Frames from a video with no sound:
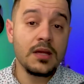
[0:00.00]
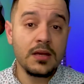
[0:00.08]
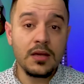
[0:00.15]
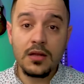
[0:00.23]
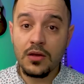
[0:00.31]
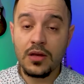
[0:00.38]

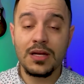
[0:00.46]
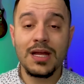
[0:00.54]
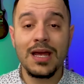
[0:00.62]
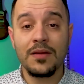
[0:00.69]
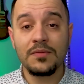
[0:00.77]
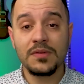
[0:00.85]
You know, you're going to
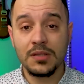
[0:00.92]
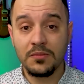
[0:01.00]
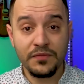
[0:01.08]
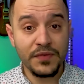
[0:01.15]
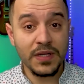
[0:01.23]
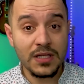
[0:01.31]
have some
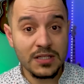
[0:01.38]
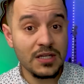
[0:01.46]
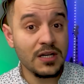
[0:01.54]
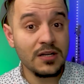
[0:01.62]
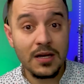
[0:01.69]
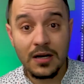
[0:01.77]
fillers
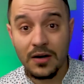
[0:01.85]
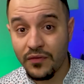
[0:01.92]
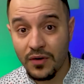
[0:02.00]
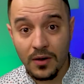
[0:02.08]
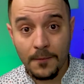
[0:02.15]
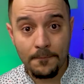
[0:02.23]
here and there
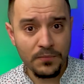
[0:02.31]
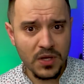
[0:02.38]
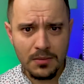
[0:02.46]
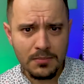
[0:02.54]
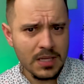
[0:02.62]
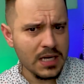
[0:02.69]
for
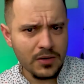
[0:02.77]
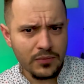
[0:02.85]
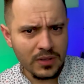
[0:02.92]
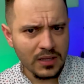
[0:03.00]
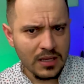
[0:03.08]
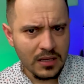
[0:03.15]
comedic
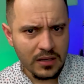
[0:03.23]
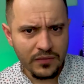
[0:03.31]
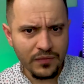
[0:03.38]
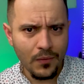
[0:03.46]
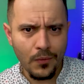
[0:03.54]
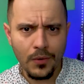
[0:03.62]

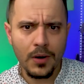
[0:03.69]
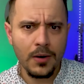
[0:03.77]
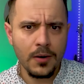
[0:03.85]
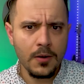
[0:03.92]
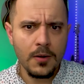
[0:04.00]
relief or